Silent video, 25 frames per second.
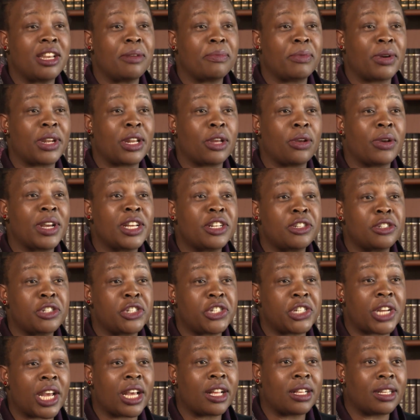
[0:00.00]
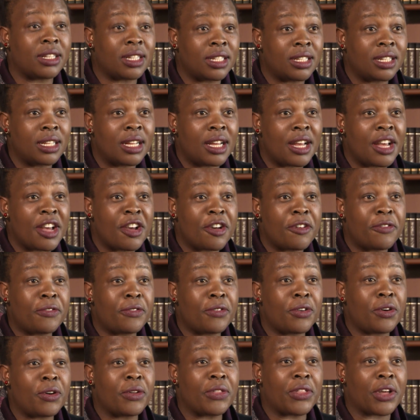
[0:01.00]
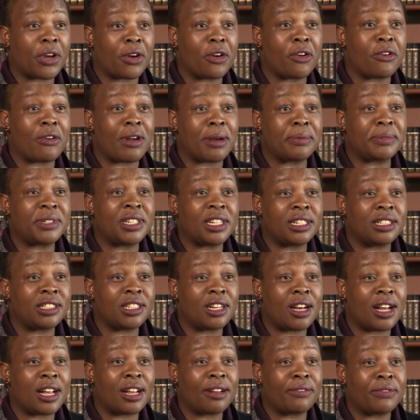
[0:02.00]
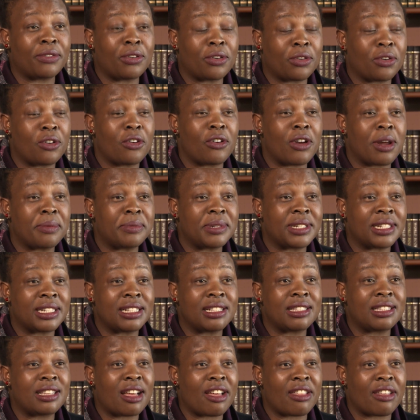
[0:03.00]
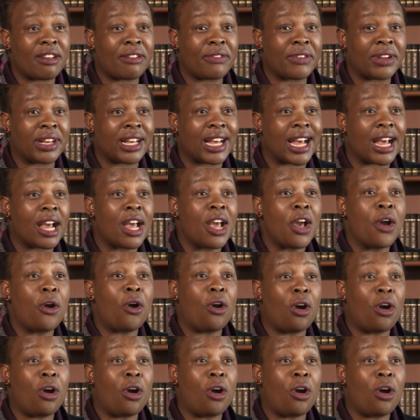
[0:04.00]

anybody going to jail for the corruption in South Africa.